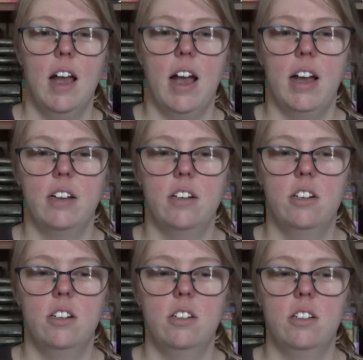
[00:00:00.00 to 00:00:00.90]

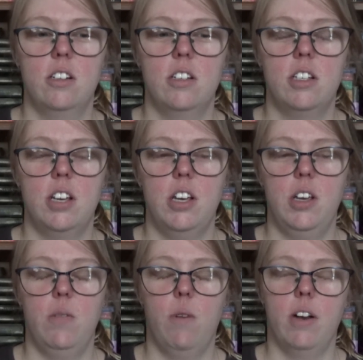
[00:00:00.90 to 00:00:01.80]
and to
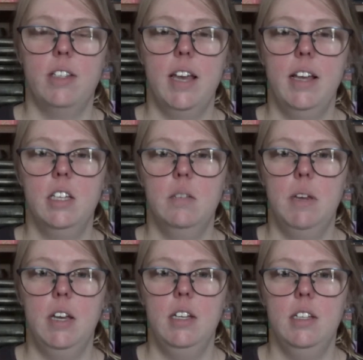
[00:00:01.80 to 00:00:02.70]
see where it takes
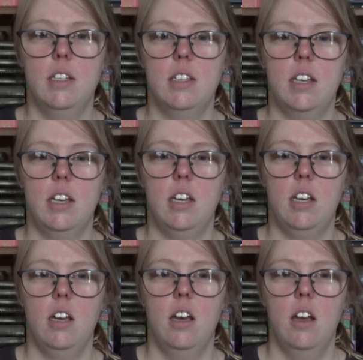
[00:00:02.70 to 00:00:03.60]
me, to see